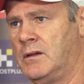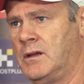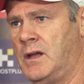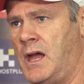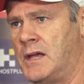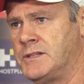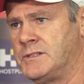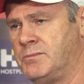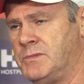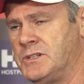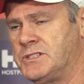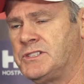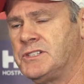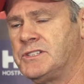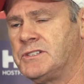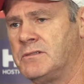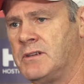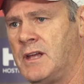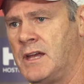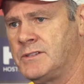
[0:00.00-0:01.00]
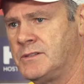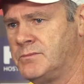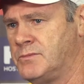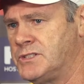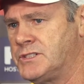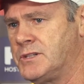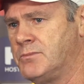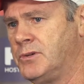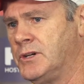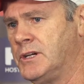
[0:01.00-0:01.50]
Hasn't
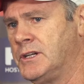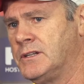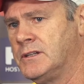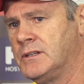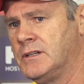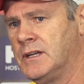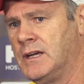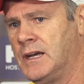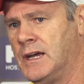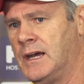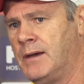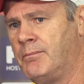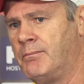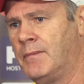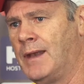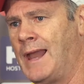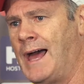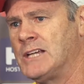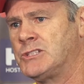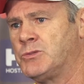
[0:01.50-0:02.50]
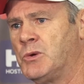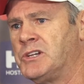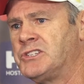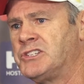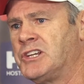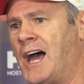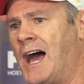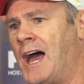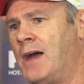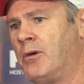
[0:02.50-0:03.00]
missed a beat. Last week's
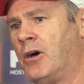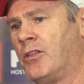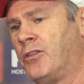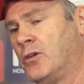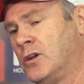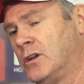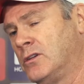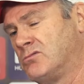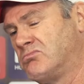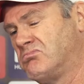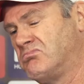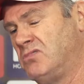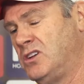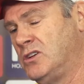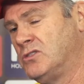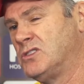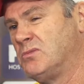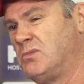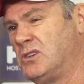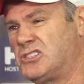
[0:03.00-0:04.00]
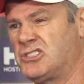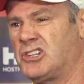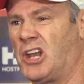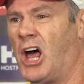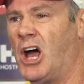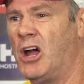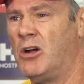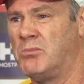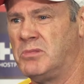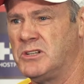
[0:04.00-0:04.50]
game, I thought he was a bit
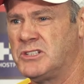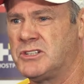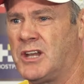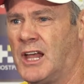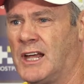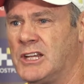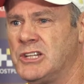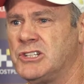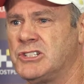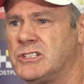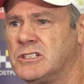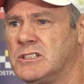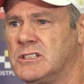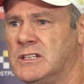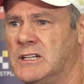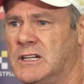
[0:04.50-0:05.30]
slow and a bit sluggish.